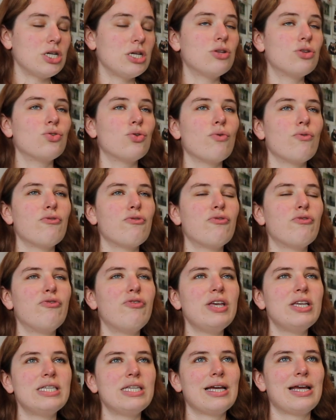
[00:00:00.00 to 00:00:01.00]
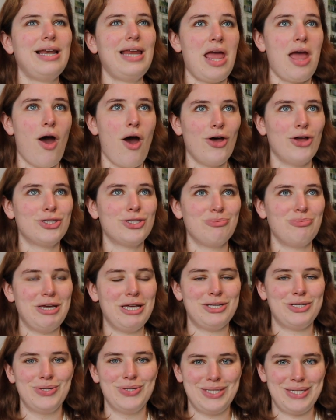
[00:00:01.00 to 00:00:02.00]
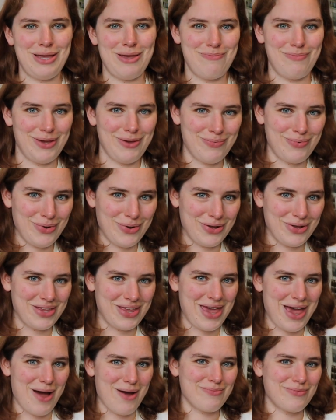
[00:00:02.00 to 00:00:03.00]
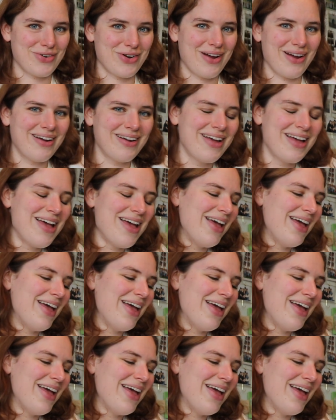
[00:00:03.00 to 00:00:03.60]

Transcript: It physically hurts me to see people on camera